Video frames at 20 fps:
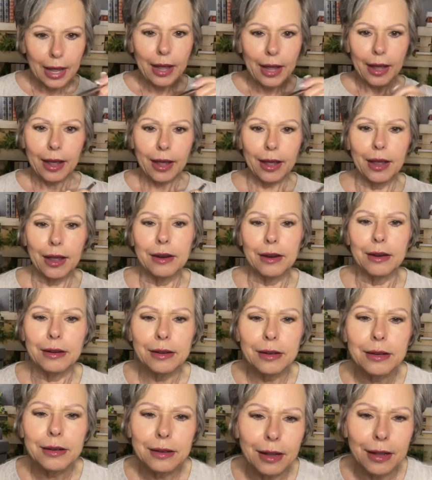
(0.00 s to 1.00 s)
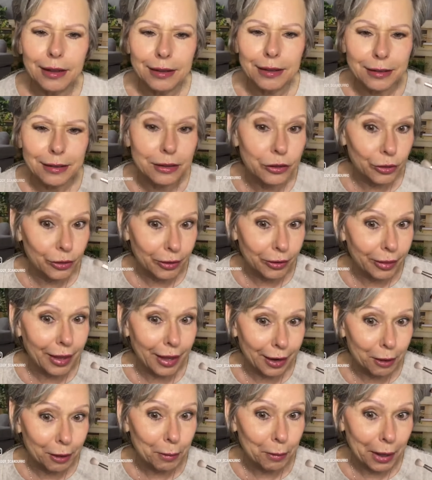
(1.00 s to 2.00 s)
and doing that
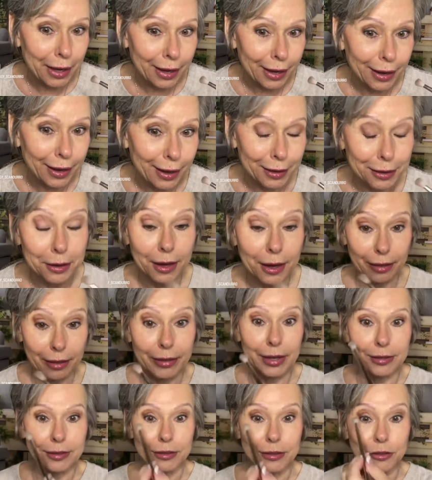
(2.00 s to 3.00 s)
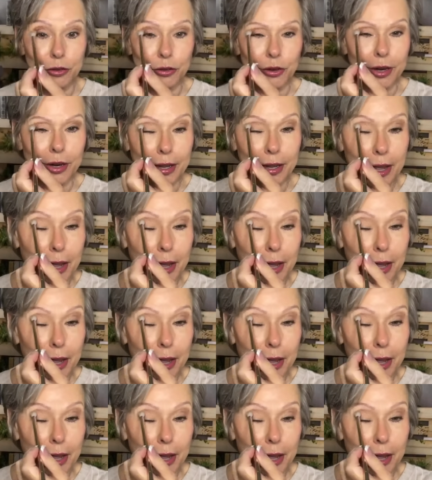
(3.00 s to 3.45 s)
in my head, yeah, that's a trick.